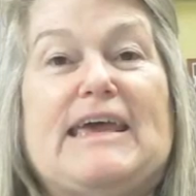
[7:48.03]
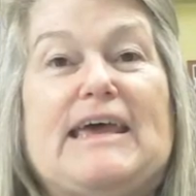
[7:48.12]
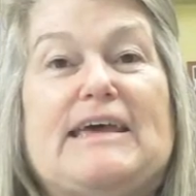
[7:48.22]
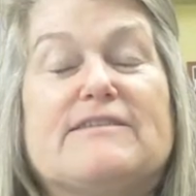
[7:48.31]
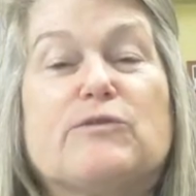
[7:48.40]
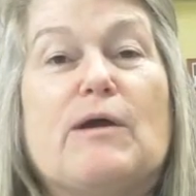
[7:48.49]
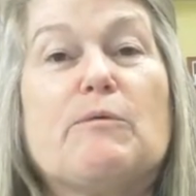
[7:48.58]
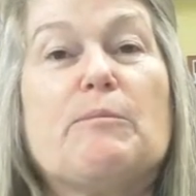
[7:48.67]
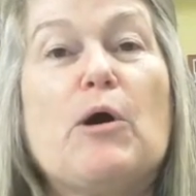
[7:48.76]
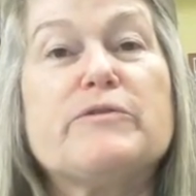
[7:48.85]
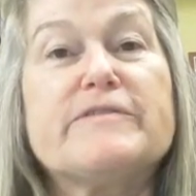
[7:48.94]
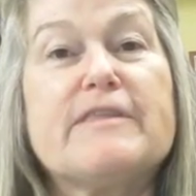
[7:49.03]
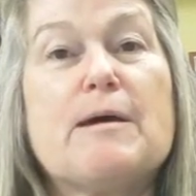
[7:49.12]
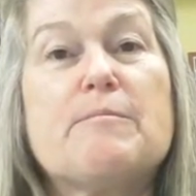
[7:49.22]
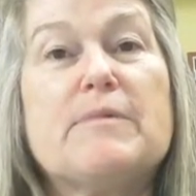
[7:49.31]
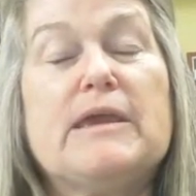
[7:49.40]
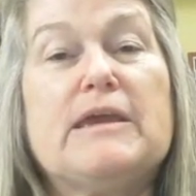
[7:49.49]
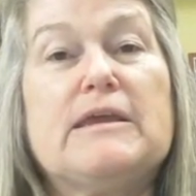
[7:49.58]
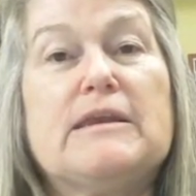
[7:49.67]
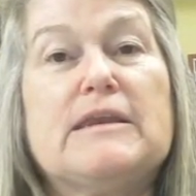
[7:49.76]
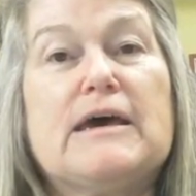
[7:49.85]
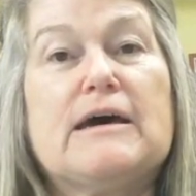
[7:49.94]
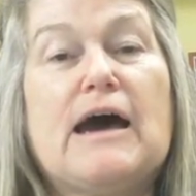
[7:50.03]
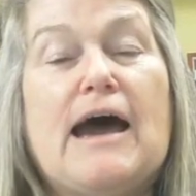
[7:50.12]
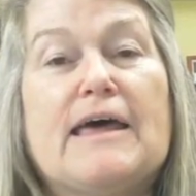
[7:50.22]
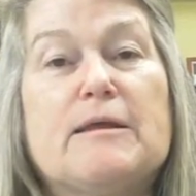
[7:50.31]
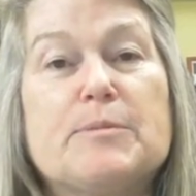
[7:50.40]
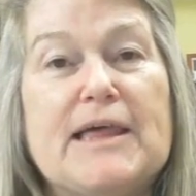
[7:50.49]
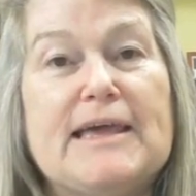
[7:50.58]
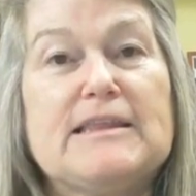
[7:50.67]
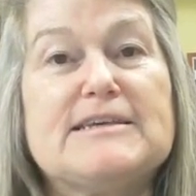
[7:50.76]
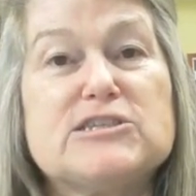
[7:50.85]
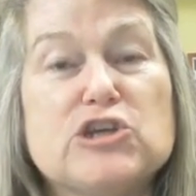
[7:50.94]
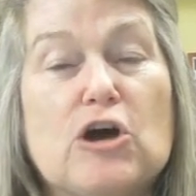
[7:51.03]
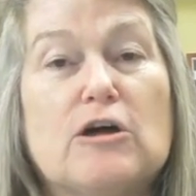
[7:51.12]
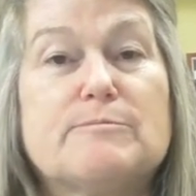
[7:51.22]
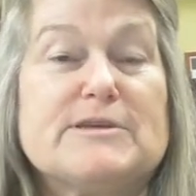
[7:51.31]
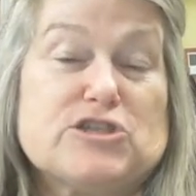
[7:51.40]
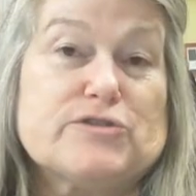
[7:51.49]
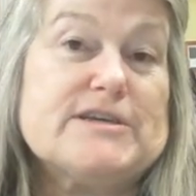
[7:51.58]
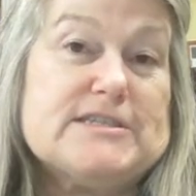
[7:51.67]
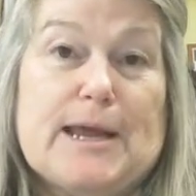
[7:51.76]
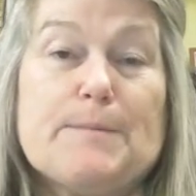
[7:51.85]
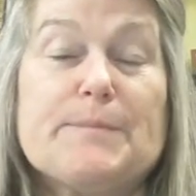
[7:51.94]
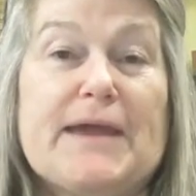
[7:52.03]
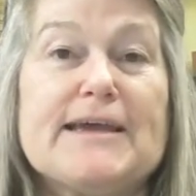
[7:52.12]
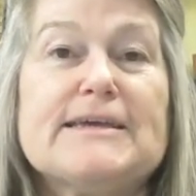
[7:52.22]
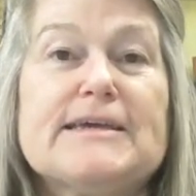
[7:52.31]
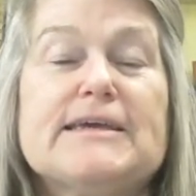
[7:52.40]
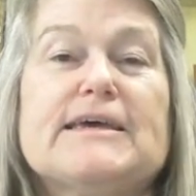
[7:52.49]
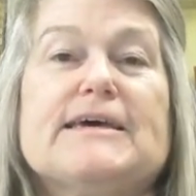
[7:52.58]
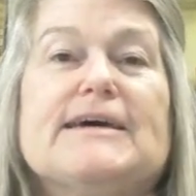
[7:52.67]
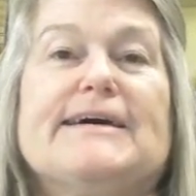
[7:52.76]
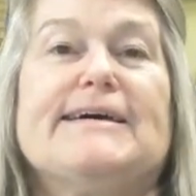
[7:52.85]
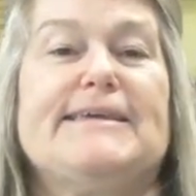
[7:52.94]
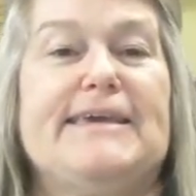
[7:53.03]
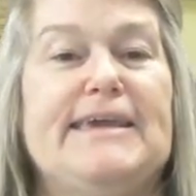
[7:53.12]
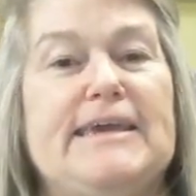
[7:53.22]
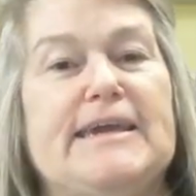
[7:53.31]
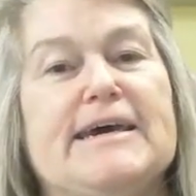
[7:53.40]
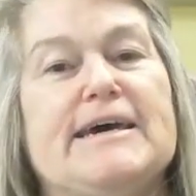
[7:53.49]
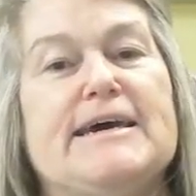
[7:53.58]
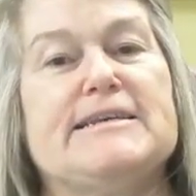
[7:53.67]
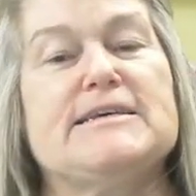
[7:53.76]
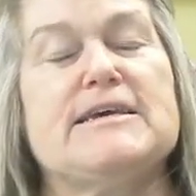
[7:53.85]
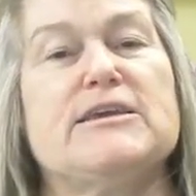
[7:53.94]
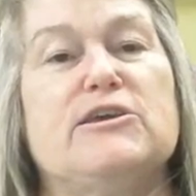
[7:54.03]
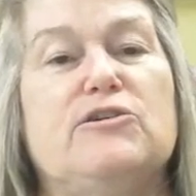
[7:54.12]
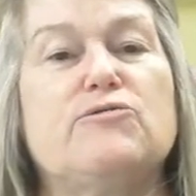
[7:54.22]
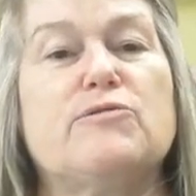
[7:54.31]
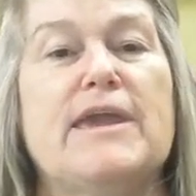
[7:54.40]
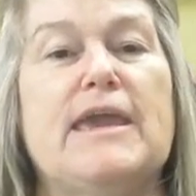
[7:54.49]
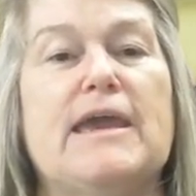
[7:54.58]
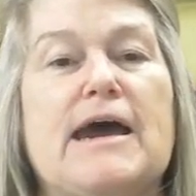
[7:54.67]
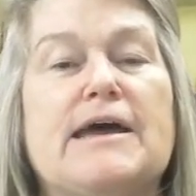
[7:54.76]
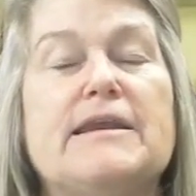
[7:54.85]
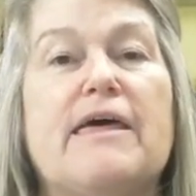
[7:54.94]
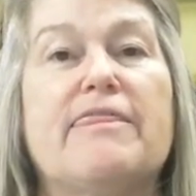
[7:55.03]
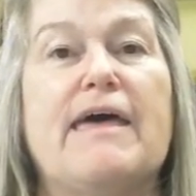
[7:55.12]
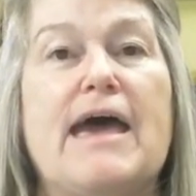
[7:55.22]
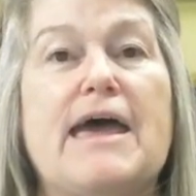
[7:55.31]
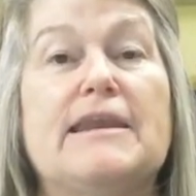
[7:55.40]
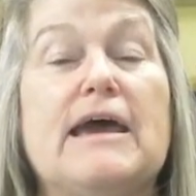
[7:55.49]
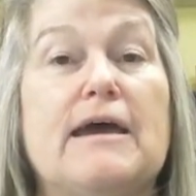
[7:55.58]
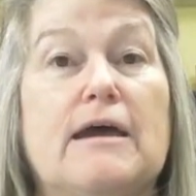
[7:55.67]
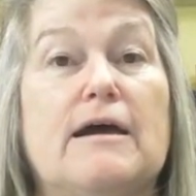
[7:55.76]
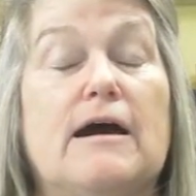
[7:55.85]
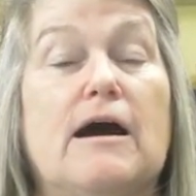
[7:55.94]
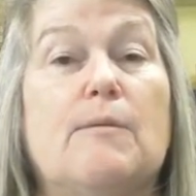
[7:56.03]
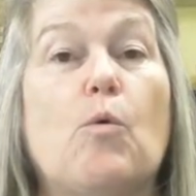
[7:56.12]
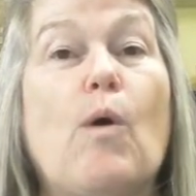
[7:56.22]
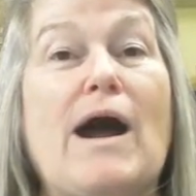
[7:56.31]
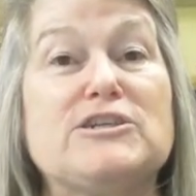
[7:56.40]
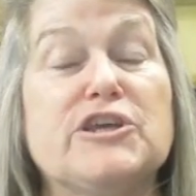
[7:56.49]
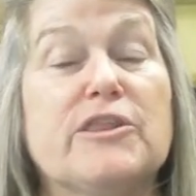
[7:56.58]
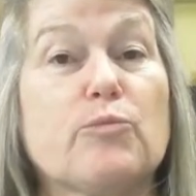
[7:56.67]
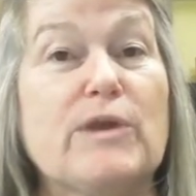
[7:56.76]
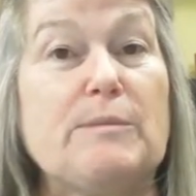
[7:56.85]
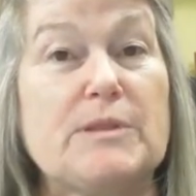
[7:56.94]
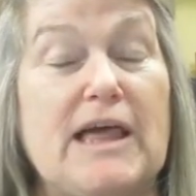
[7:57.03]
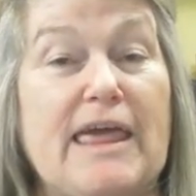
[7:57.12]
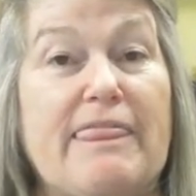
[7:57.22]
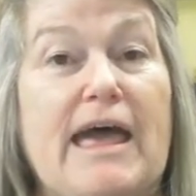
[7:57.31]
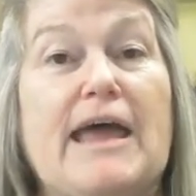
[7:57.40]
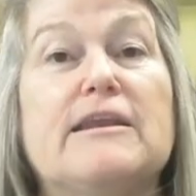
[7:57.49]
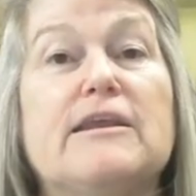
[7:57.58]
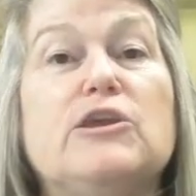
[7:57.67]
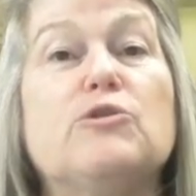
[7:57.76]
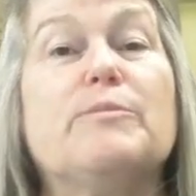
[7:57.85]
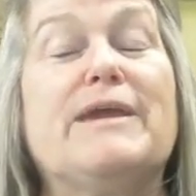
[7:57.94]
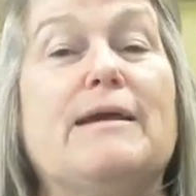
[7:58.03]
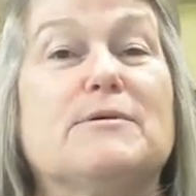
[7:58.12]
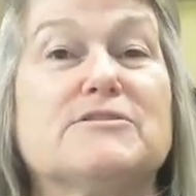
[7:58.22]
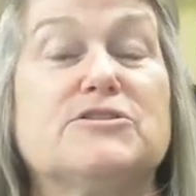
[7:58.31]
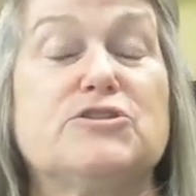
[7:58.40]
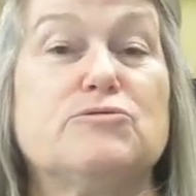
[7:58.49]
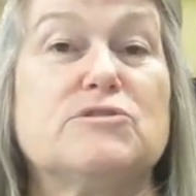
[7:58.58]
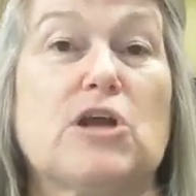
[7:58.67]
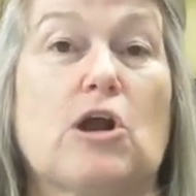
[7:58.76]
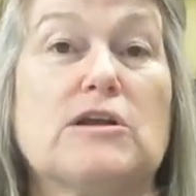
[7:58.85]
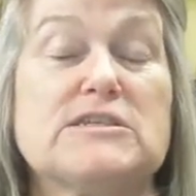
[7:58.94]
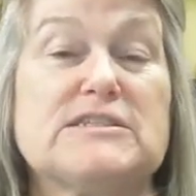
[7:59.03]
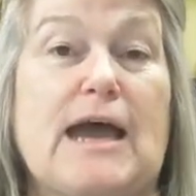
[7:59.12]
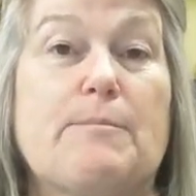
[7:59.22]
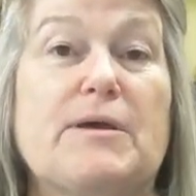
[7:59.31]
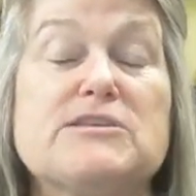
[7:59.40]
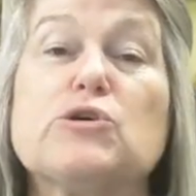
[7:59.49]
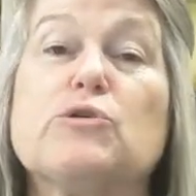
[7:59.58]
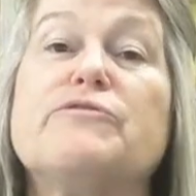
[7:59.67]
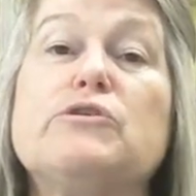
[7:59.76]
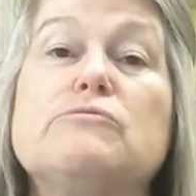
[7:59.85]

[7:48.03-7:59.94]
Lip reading: So I will post them on a playlist called Mystery Stamping. And you can then, watching the replay, then you'll be able to start and stop it. So if you